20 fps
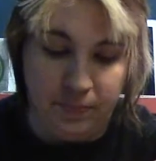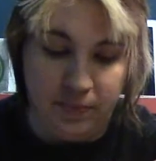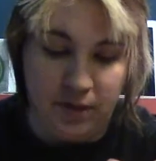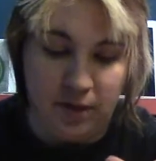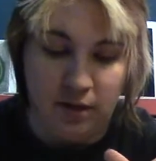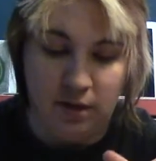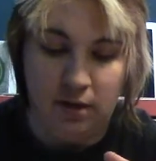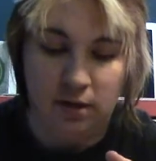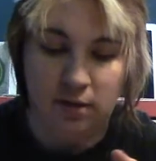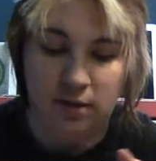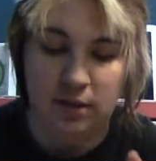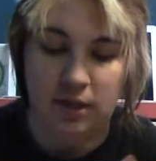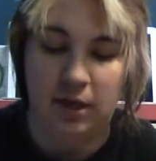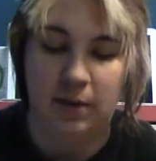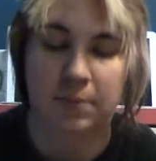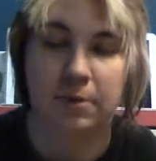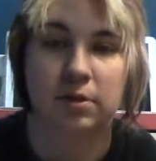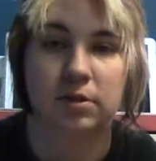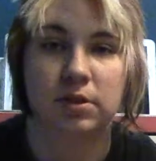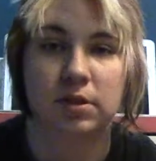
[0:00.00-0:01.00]
Tail
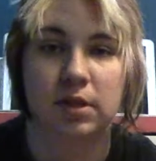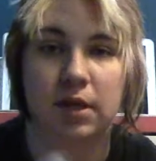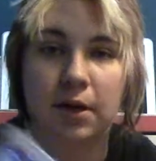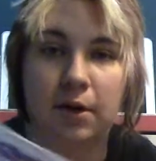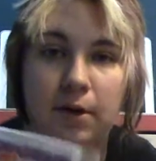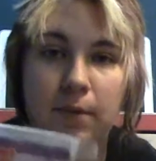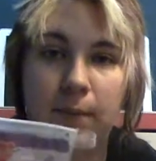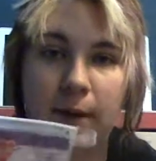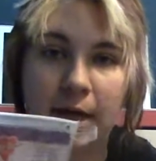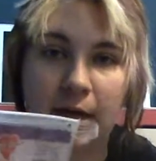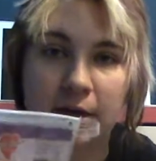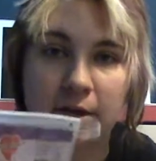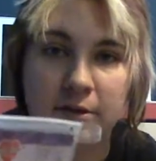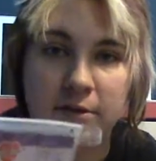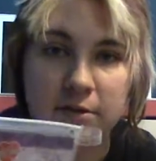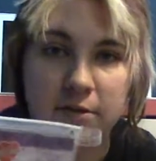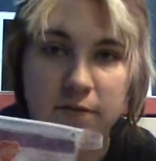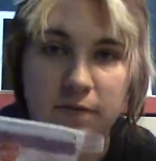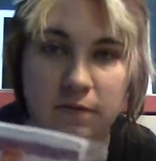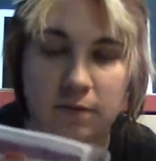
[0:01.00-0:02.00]
tamer slicker
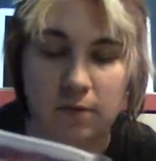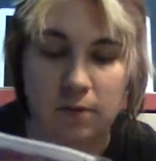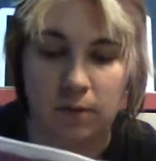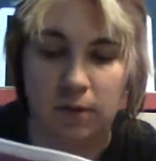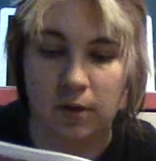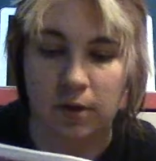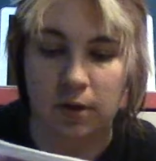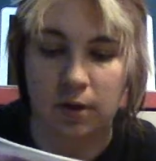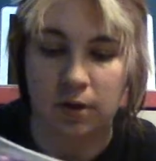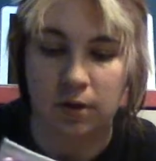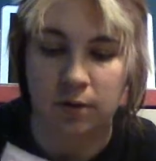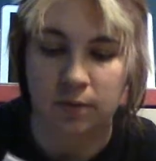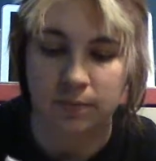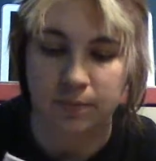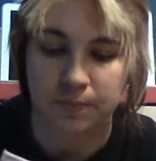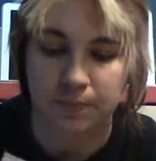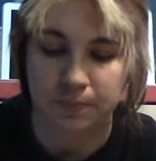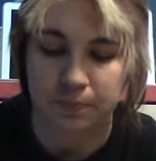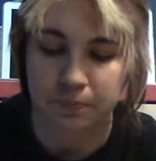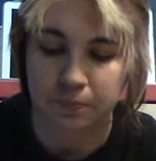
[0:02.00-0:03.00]
bands for
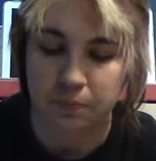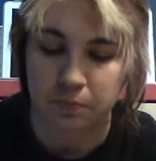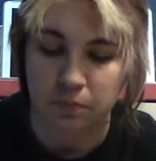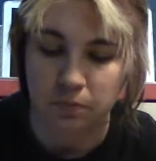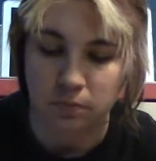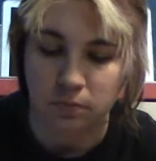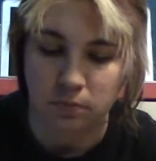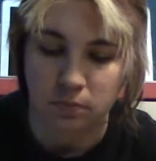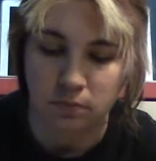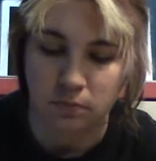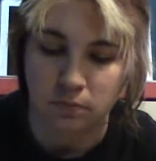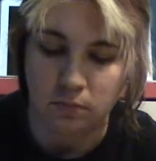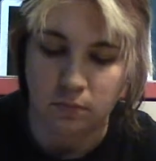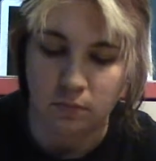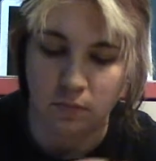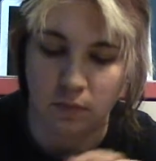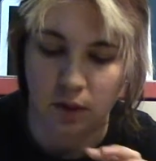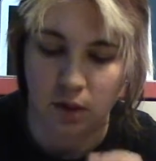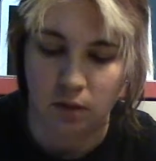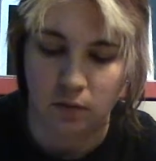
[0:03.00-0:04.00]

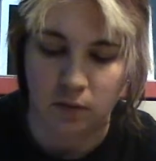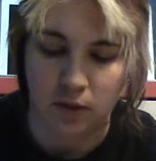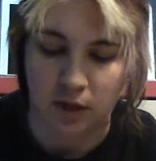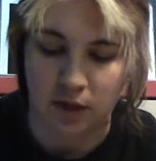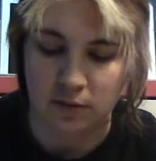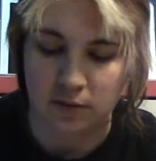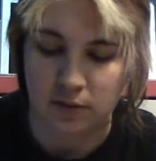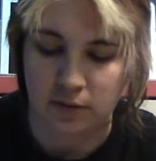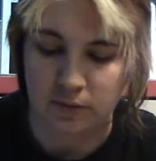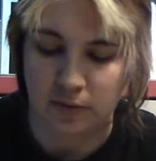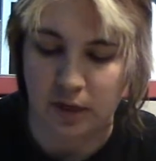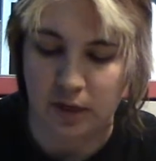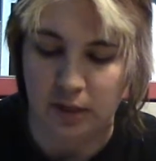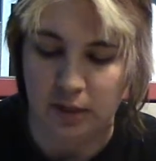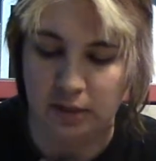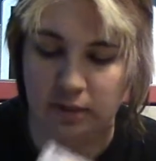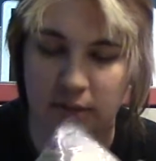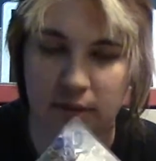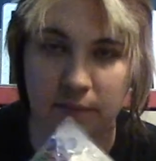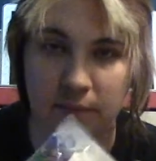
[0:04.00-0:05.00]
when I was
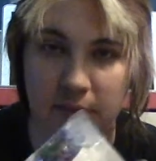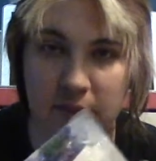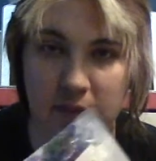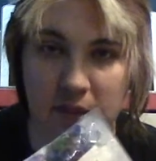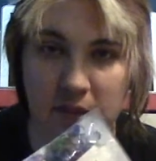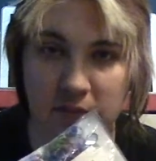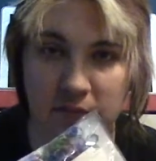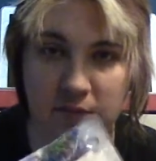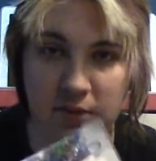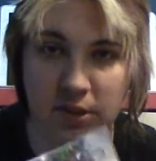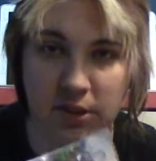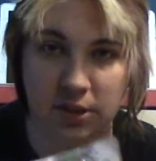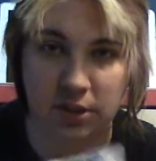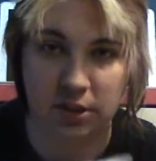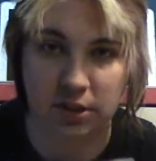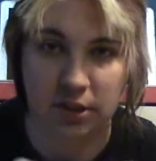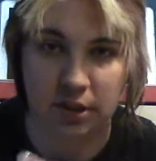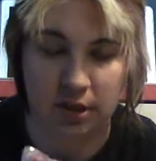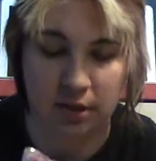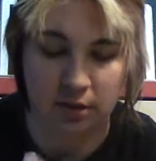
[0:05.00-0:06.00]
riding somebody's
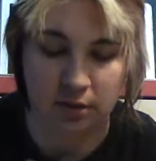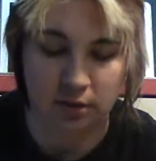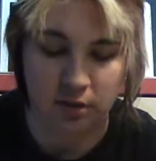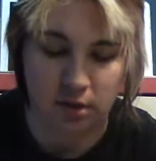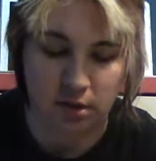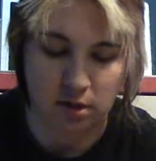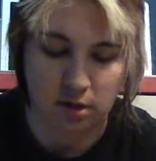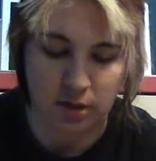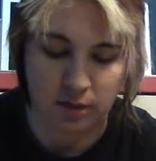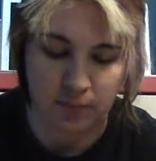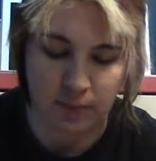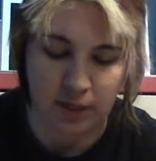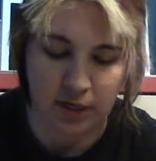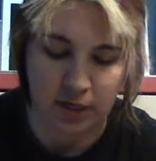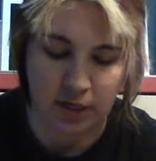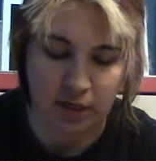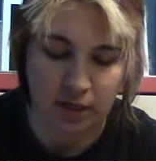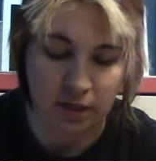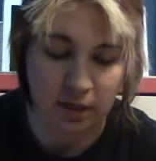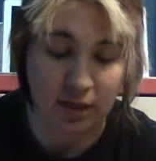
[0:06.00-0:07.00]
Friesian that had a long
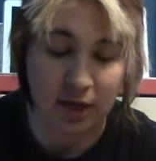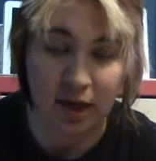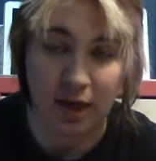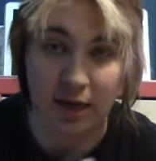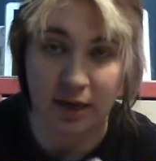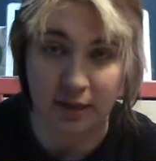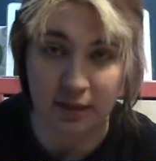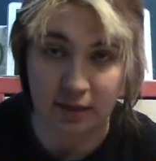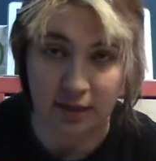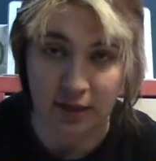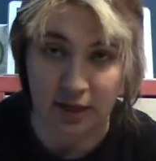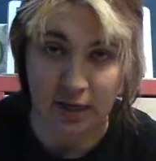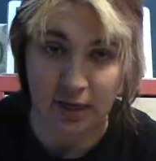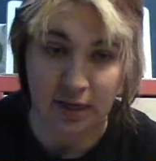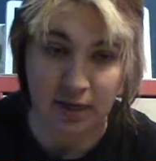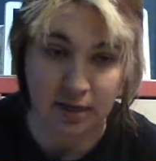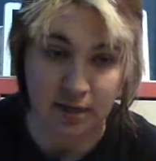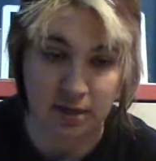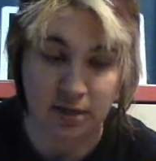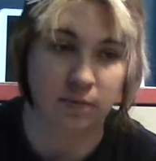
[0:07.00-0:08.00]
mane that I didn't
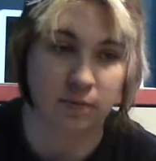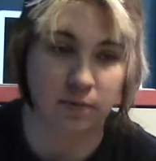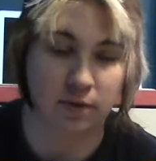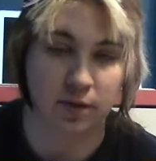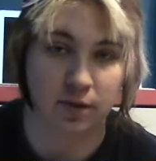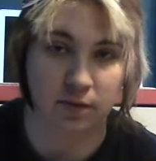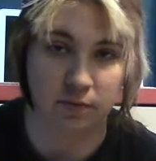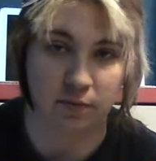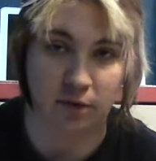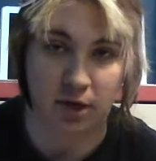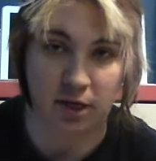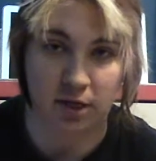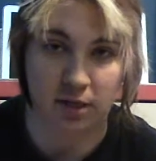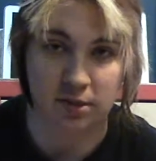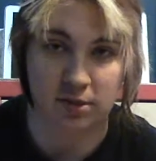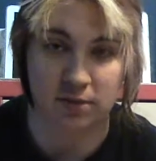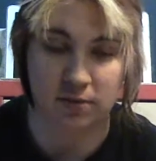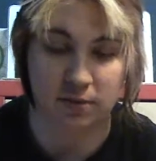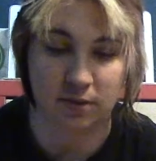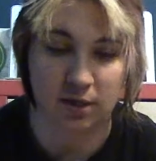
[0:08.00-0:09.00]
like when the
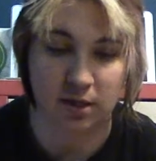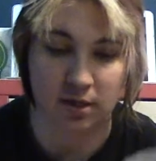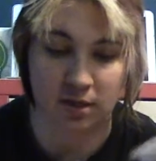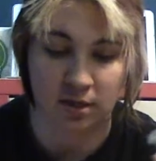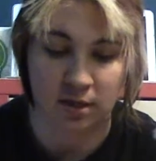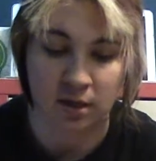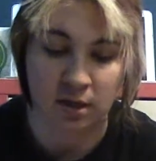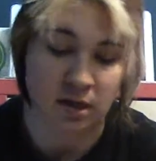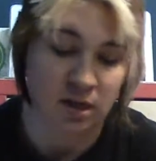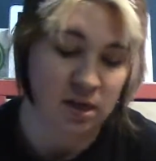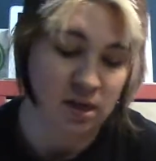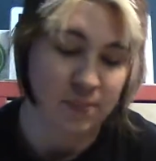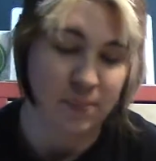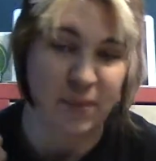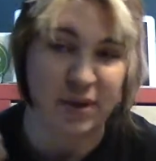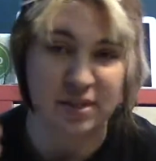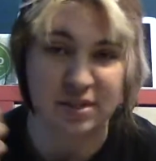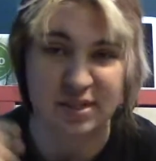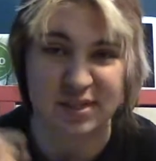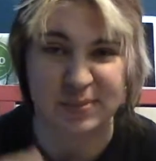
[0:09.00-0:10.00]
reins would get
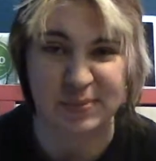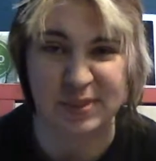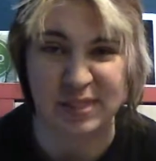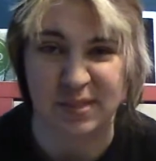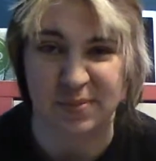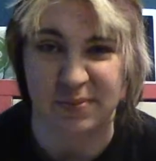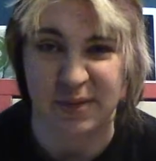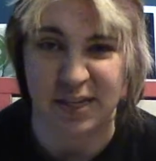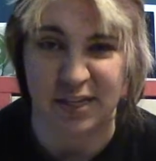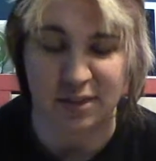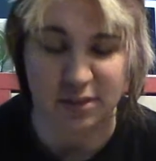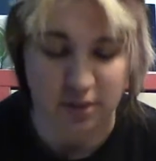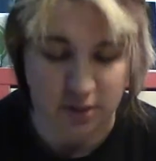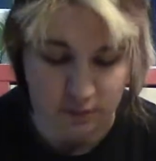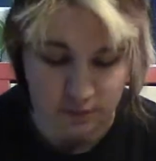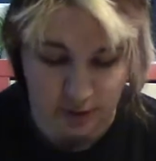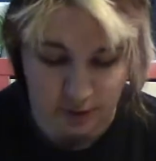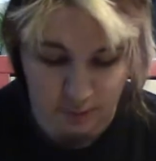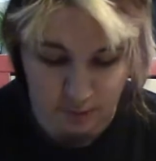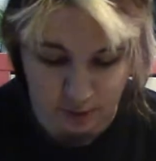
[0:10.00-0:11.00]
messed up in the mane,
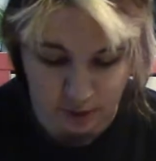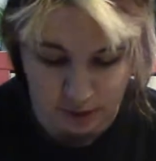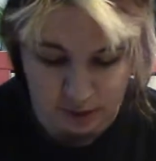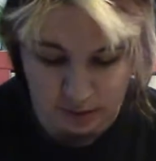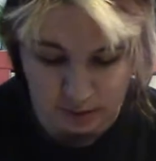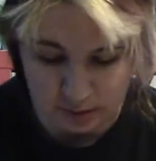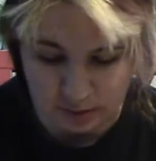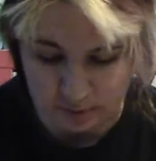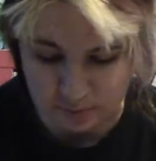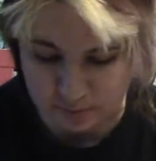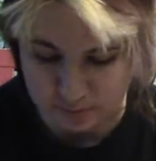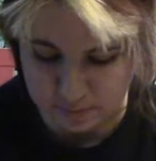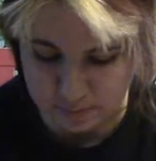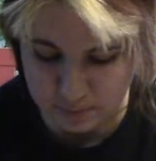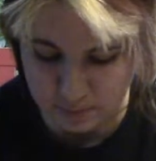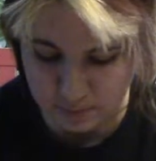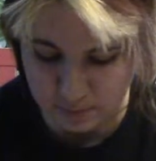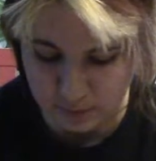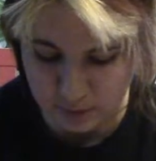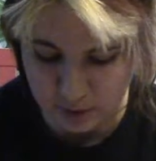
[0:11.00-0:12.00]
so I braided him
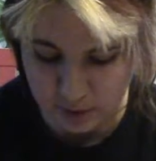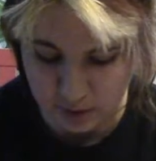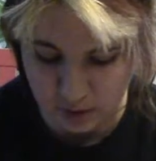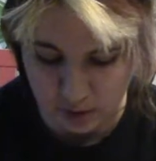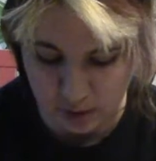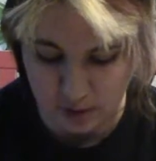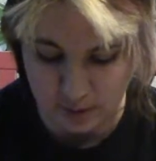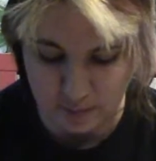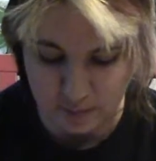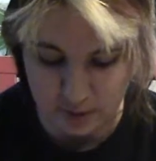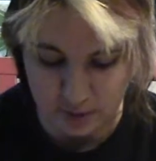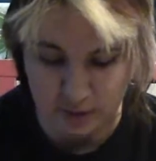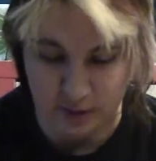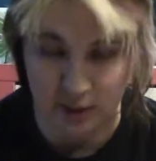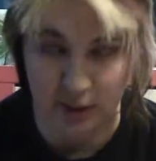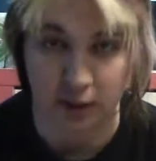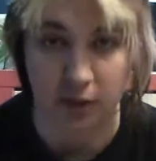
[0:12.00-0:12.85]
up in like